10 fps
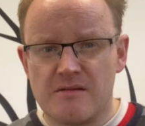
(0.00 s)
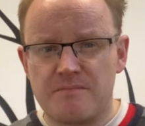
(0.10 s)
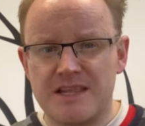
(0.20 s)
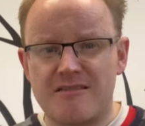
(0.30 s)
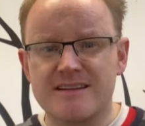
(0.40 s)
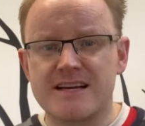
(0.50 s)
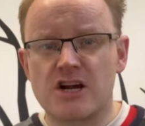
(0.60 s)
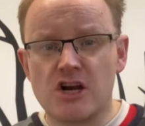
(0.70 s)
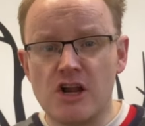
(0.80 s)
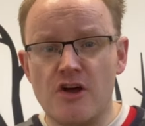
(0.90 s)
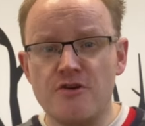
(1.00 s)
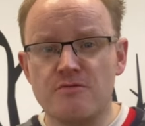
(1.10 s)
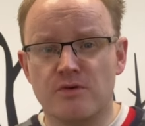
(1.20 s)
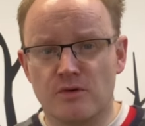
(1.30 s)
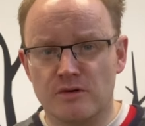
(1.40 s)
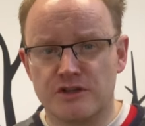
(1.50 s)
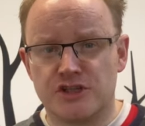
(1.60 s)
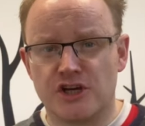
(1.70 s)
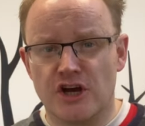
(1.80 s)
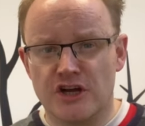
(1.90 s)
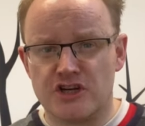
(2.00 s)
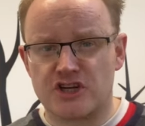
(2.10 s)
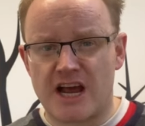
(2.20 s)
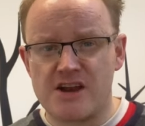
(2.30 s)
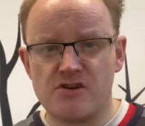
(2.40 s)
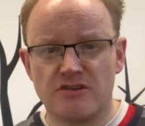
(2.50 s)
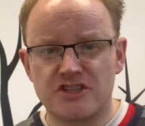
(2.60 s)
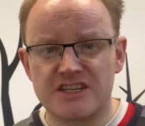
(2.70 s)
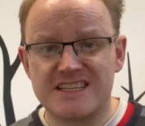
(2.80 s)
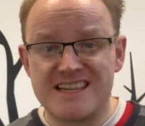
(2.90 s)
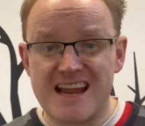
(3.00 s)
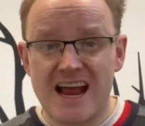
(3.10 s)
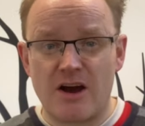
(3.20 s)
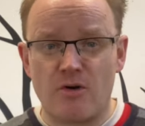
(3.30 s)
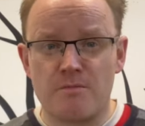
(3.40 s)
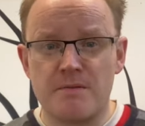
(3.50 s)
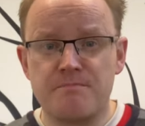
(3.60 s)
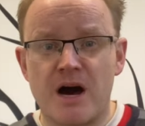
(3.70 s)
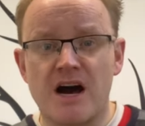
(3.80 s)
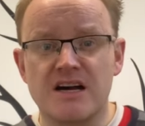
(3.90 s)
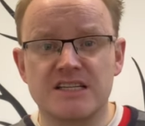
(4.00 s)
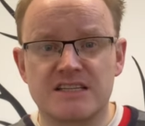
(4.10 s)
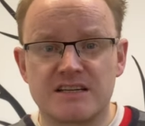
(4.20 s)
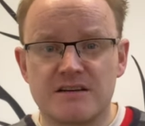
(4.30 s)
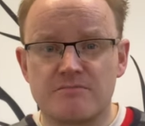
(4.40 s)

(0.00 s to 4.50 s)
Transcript: But there is a global church, and not just now, but past,